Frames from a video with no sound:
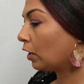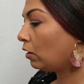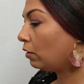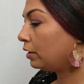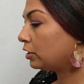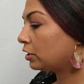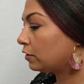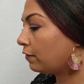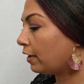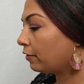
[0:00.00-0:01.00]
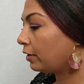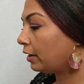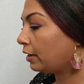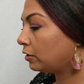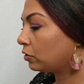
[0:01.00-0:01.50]
Always just
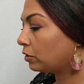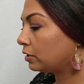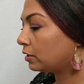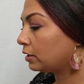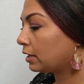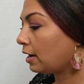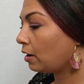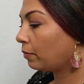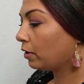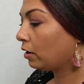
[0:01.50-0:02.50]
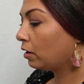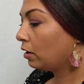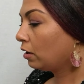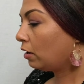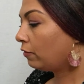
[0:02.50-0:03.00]
feathering in towards the top,
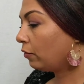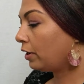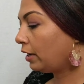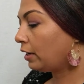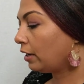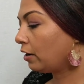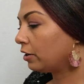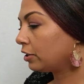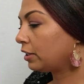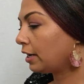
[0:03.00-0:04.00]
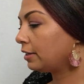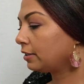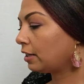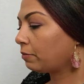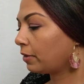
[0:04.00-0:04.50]
avoiding any harsh
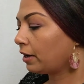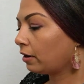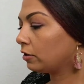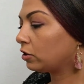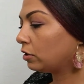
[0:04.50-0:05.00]
lines that might